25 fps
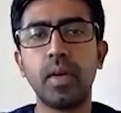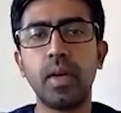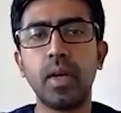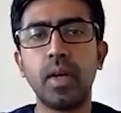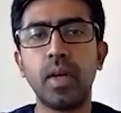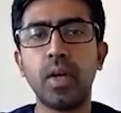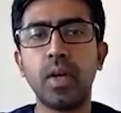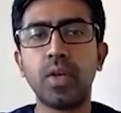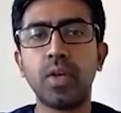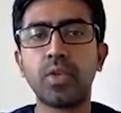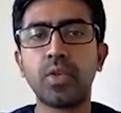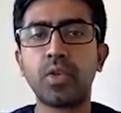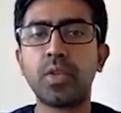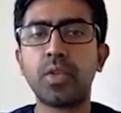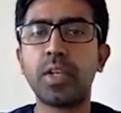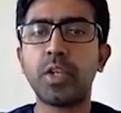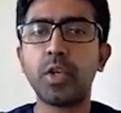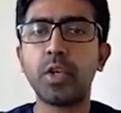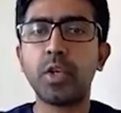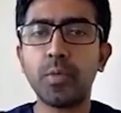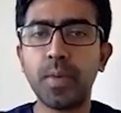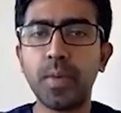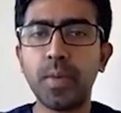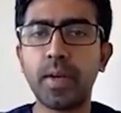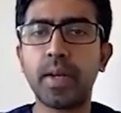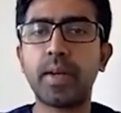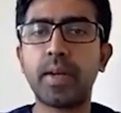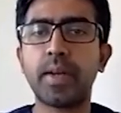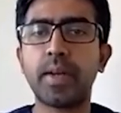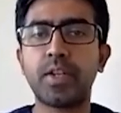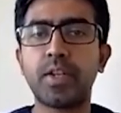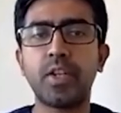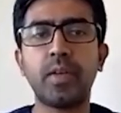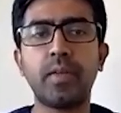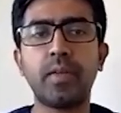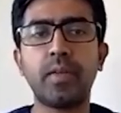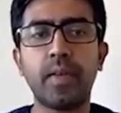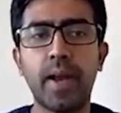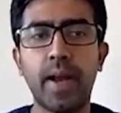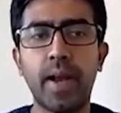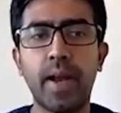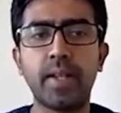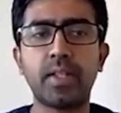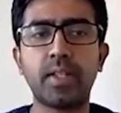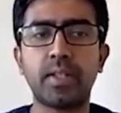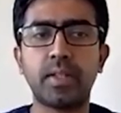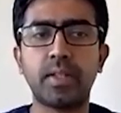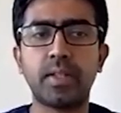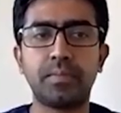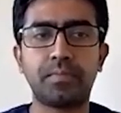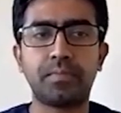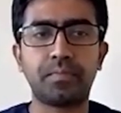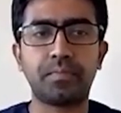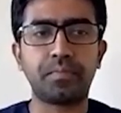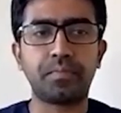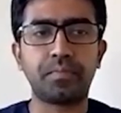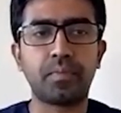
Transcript: So the tumor regression grades.